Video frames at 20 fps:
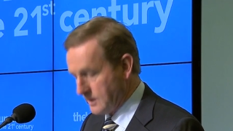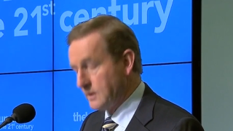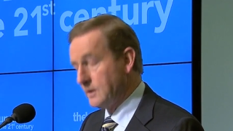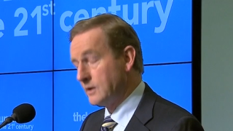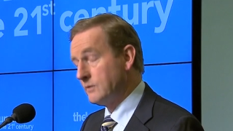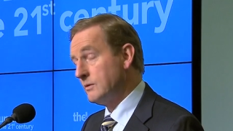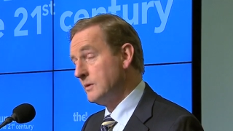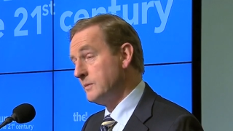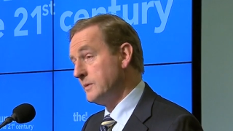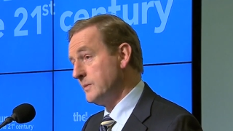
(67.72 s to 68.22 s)

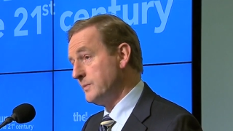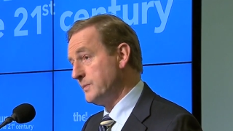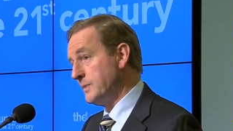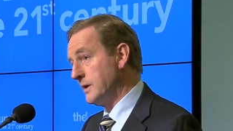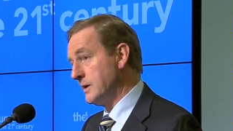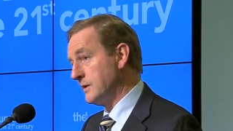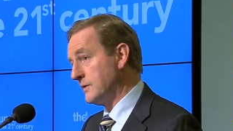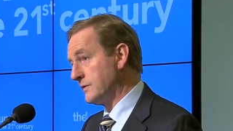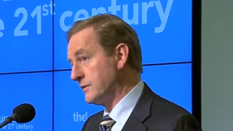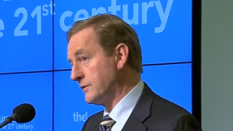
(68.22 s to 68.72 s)
It will be
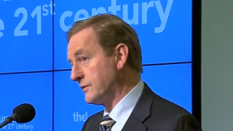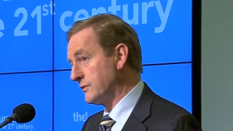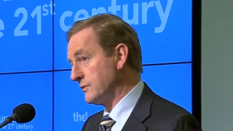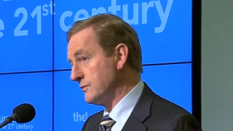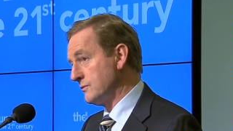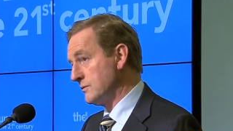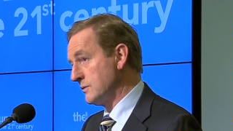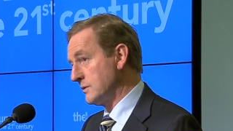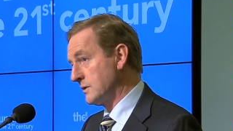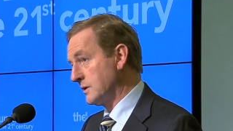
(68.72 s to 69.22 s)
built
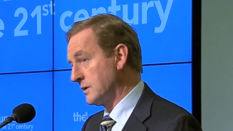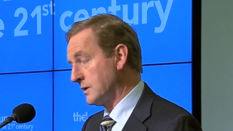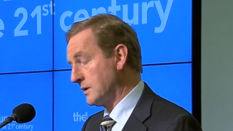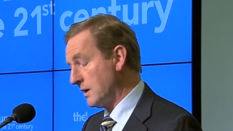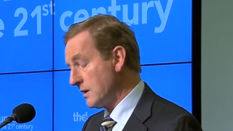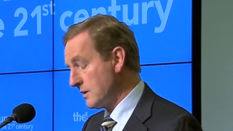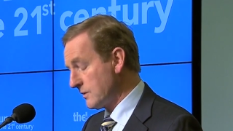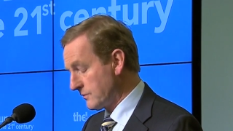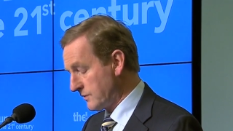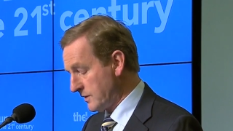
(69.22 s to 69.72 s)
through
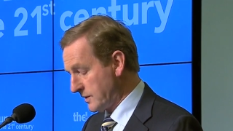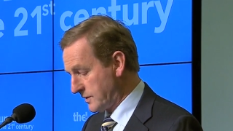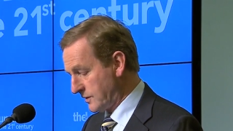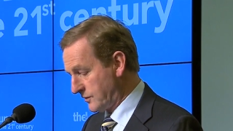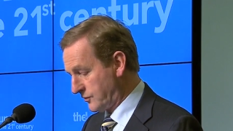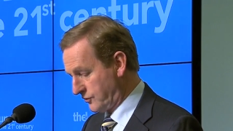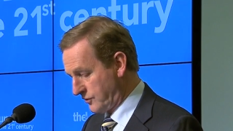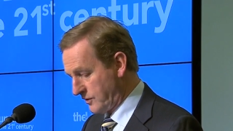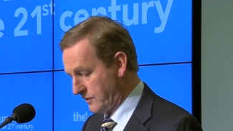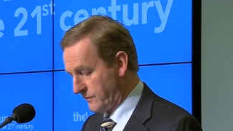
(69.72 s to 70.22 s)
concrete
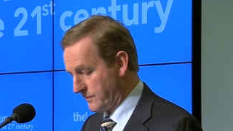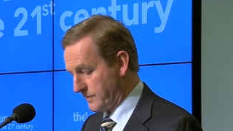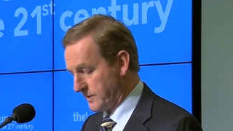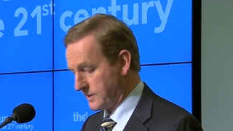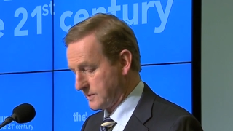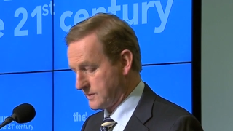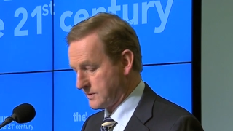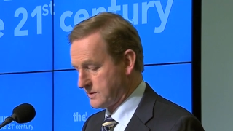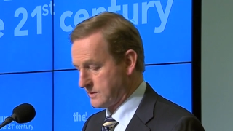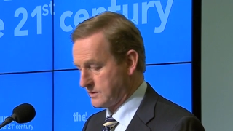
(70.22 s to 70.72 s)

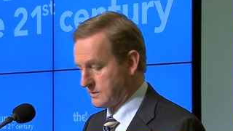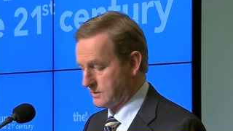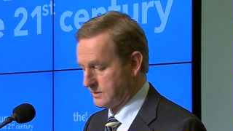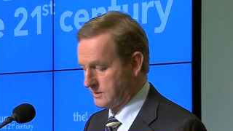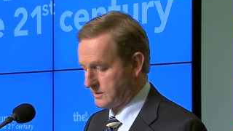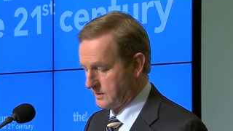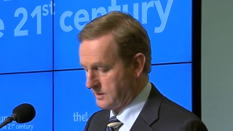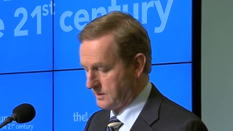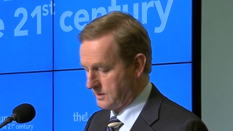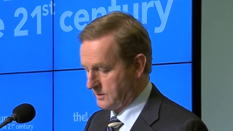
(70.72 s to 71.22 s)
achievements
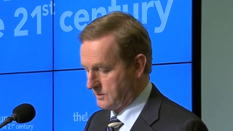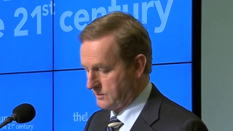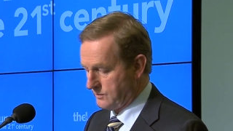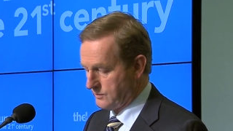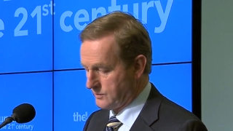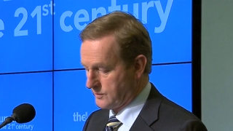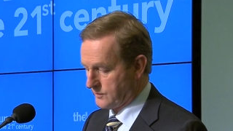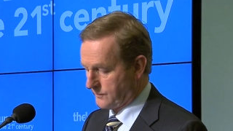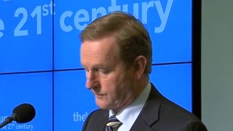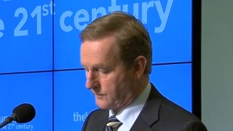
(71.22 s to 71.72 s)

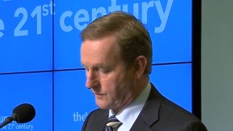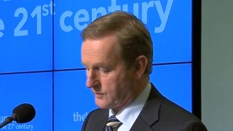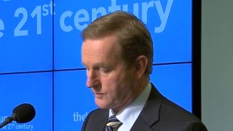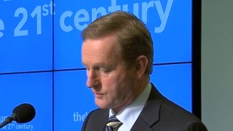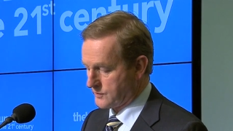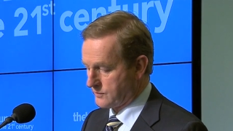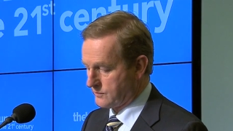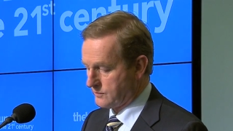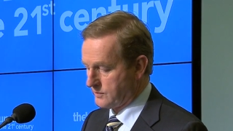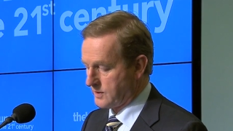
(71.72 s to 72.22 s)
which
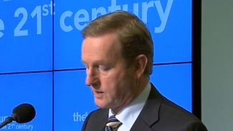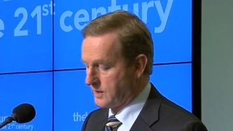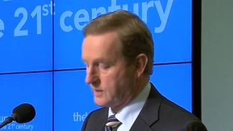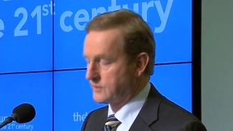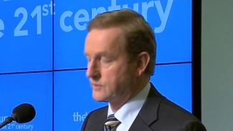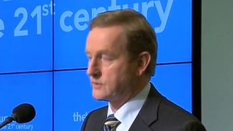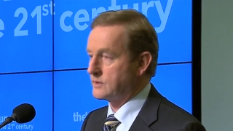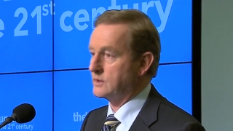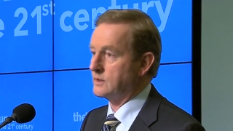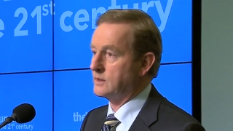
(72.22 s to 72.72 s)
first
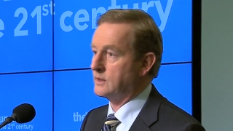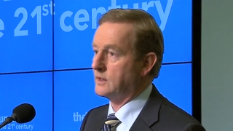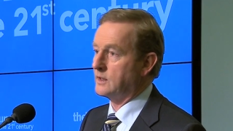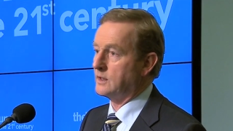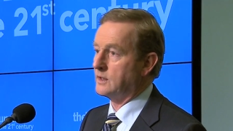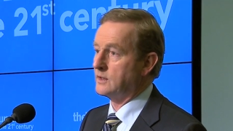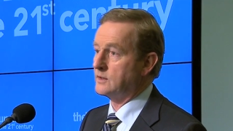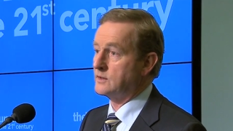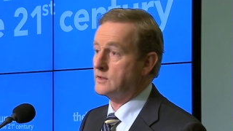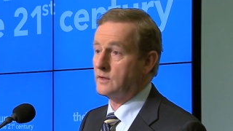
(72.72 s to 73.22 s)
create
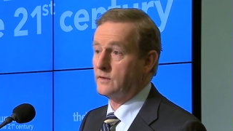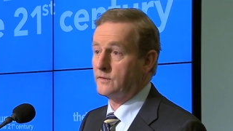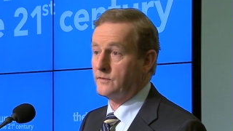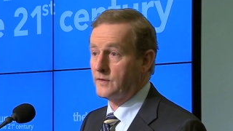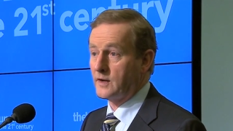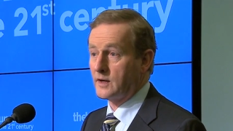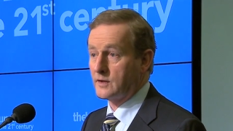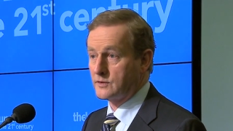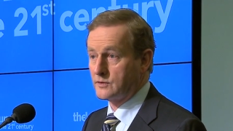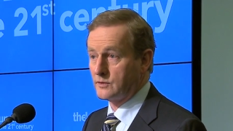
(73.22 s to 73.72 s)
a de
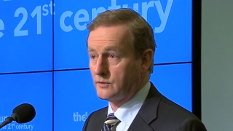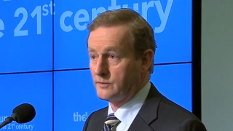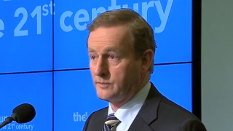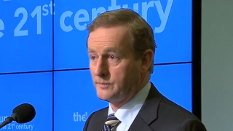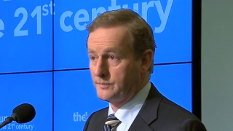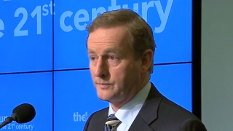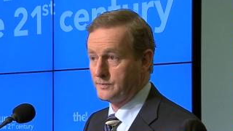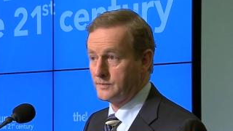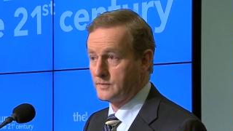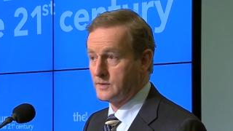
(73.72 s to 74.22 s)

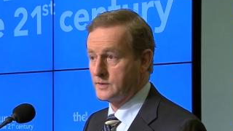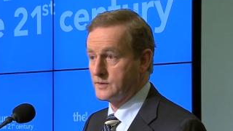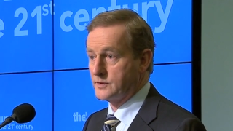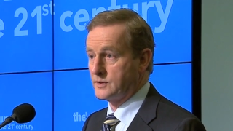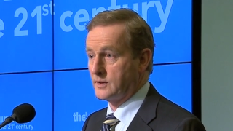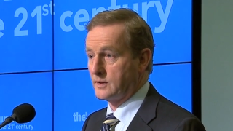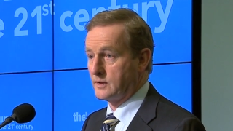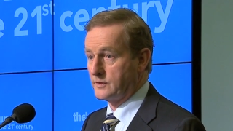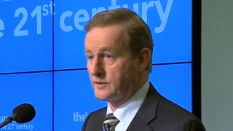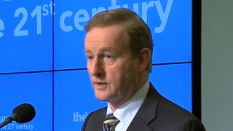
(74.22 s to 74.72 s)
facto
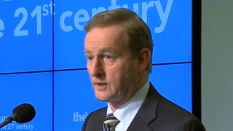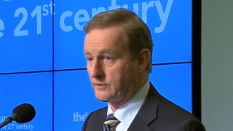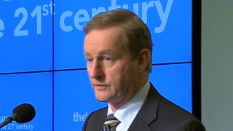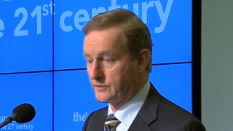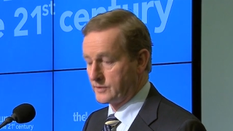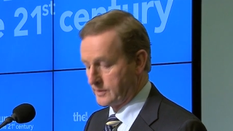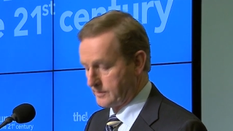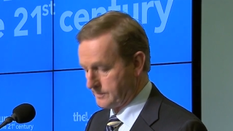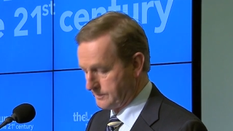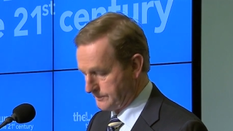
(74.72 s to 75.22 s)

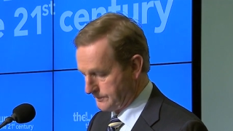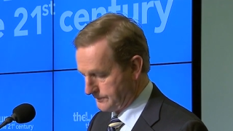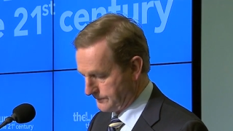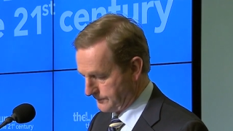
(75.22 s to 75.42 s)
solidarity."